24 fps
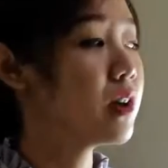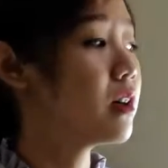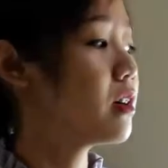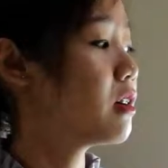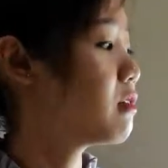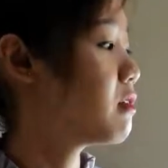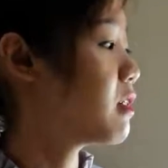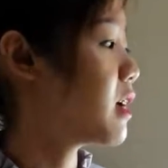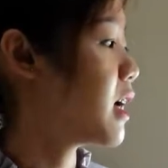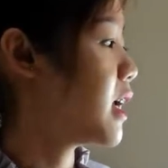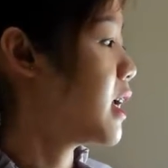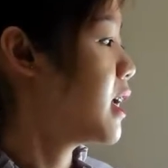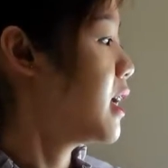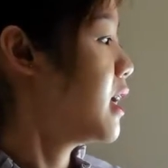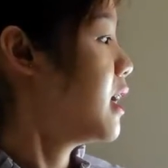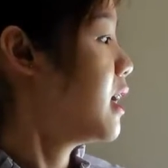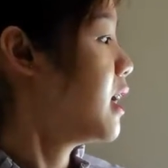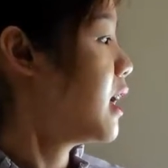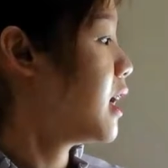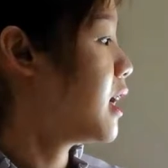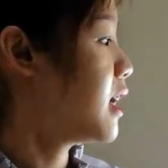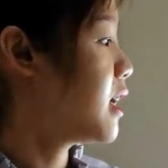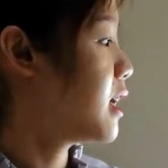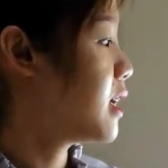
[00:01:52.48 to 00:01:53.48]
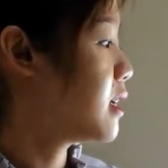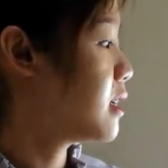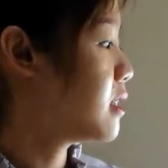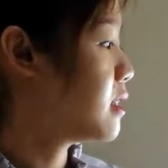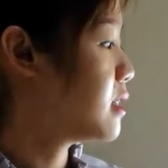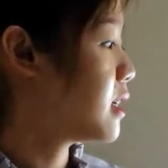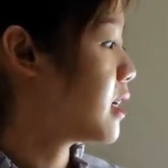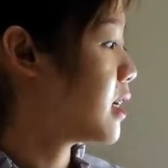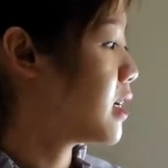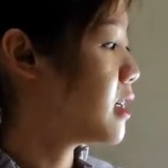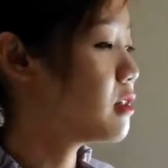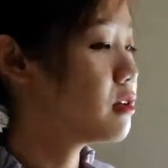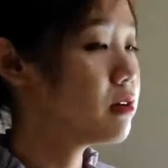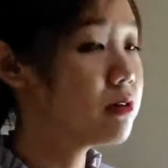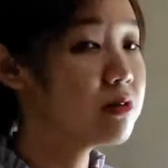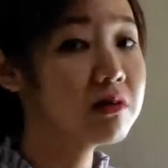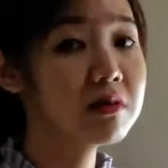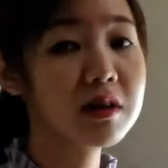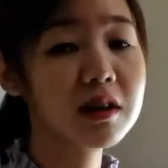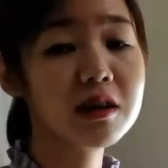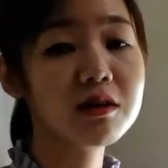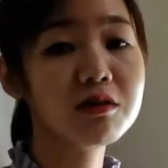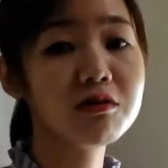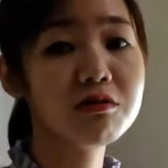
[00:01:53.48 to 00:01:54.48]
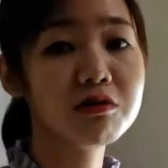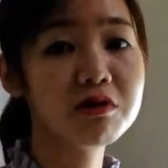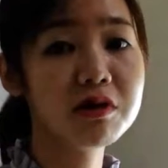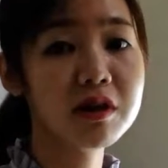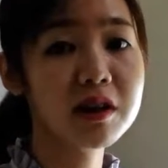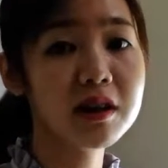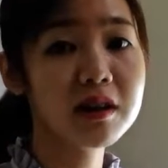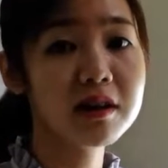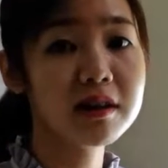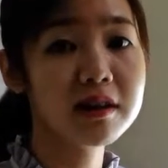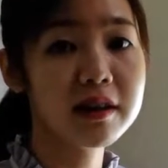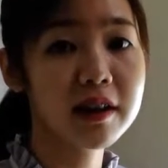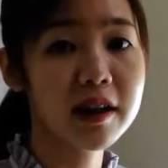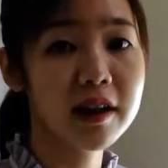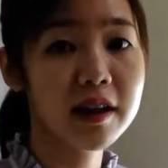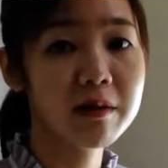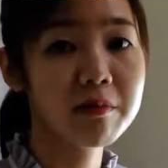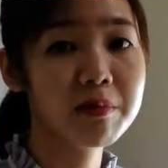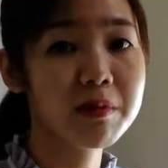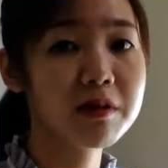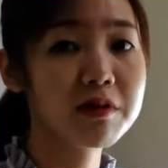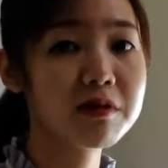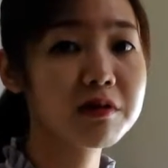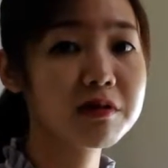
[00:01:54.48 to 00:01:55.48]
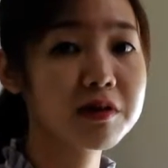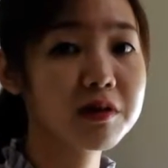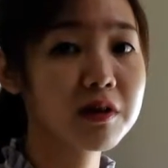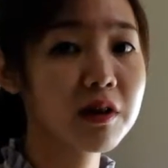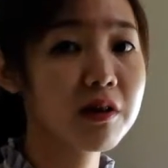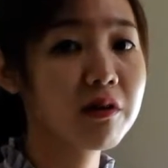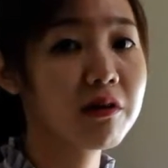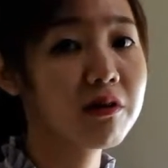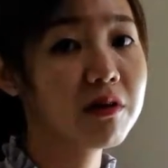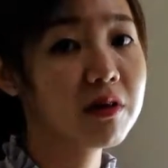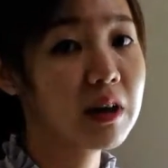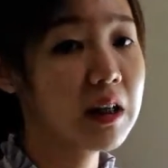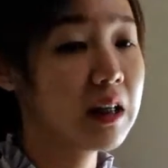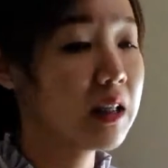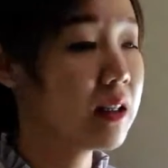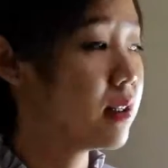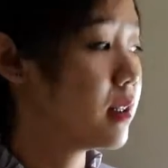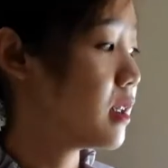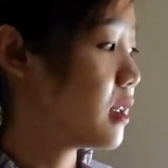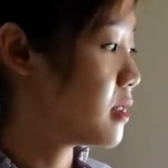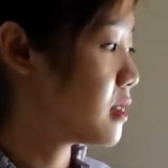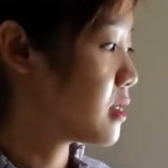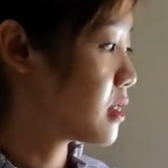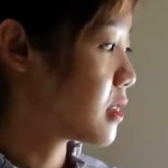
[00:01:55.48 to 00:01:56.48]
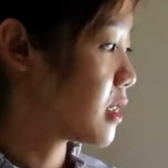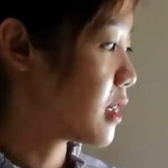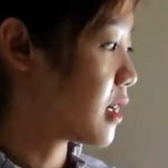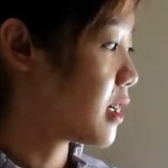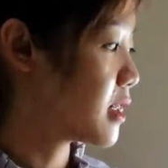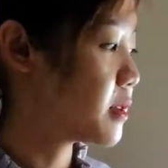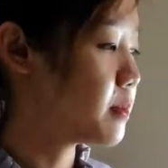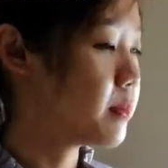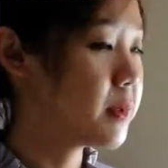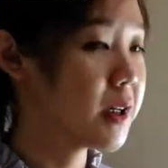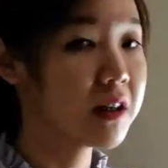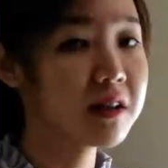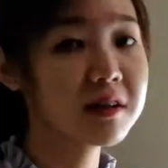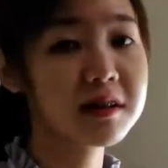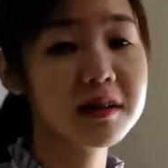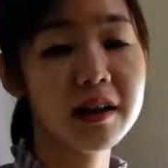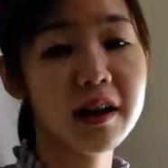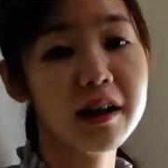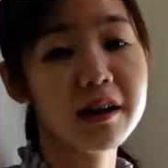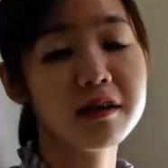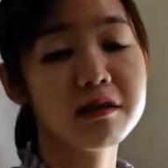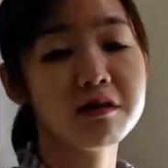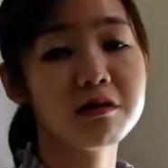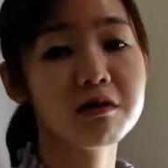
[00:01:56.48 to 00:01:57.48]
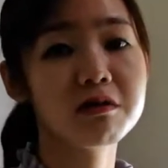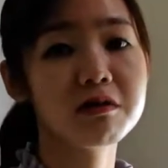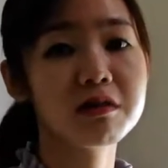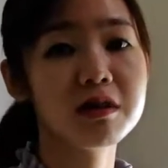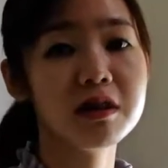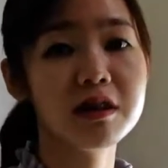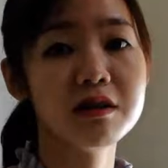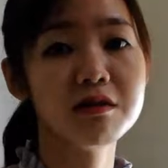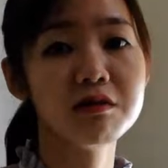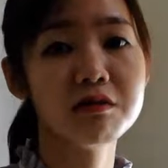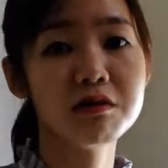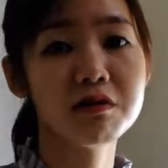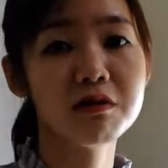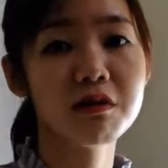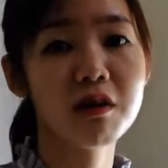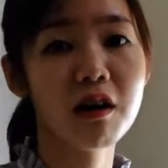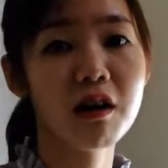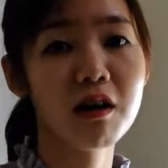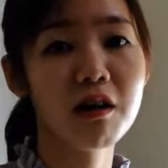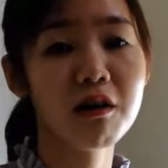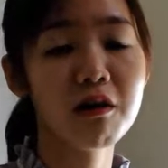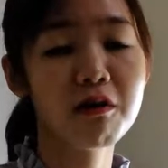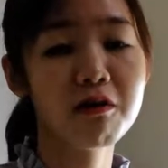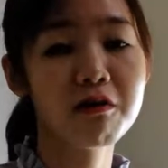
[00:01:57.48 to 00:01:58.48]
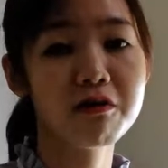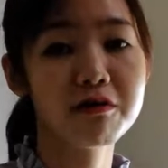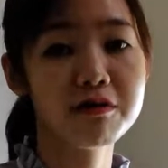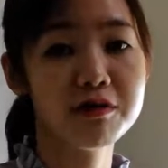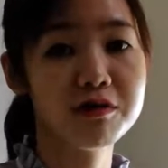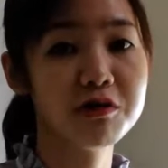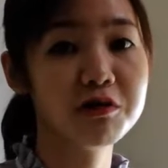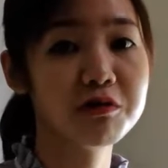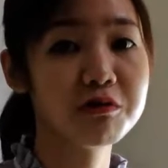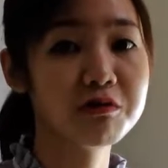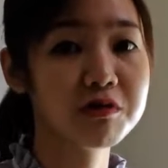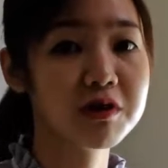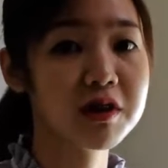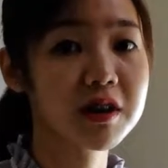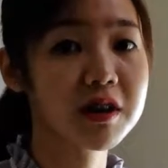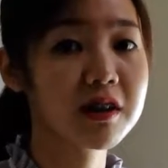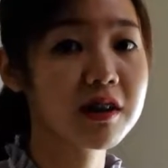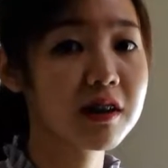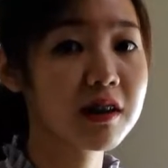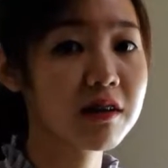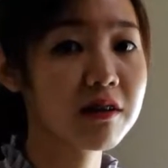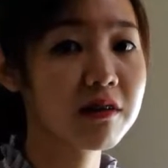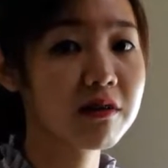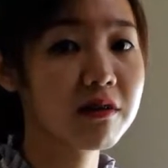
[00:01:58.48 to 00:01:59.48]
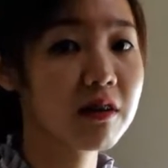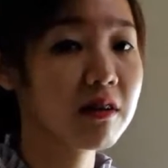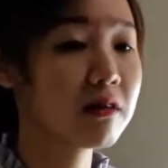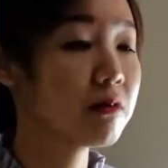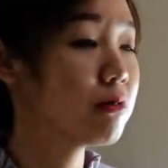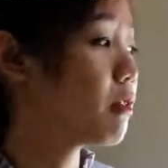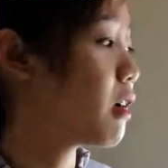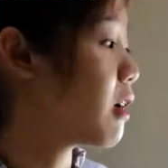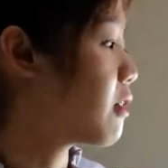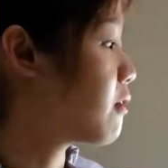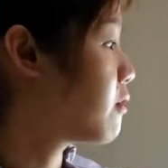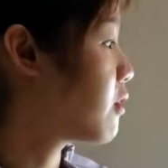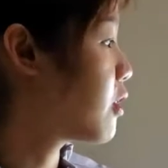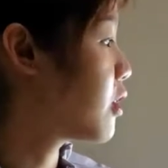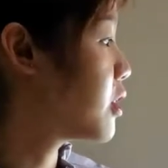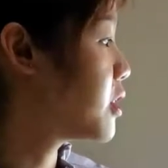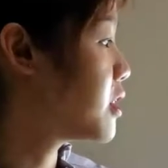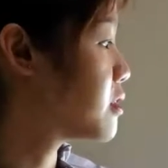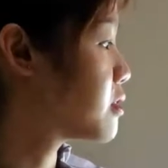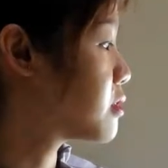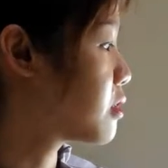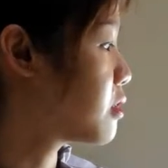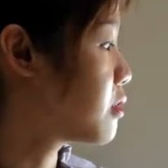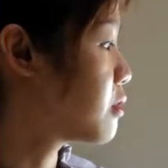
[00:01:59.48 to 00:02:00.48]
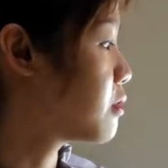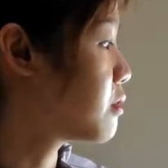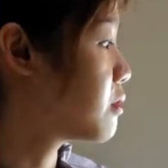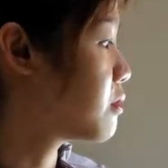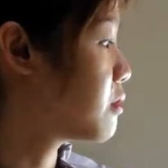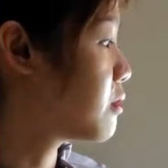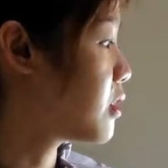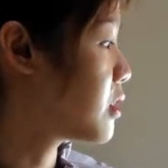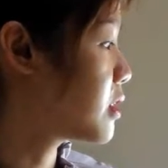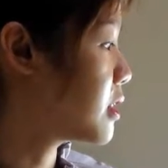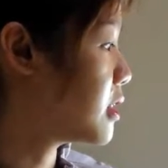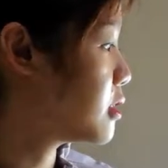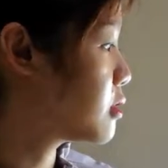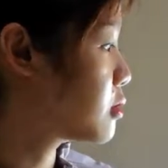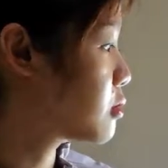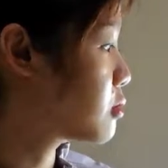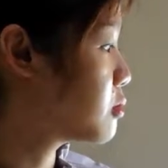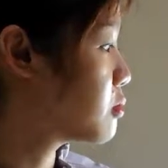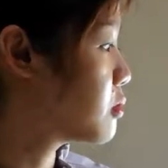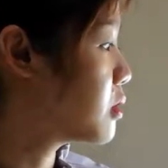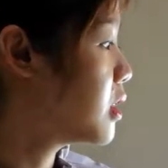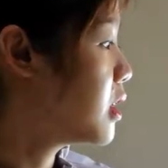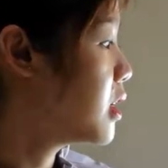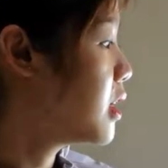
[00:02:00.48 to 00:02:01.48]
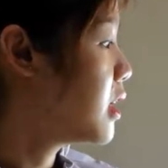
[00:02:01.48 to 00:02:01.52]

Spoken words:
Alright, and there is only 3 tables in this class because there is only 12 children who are 4 years old for this school.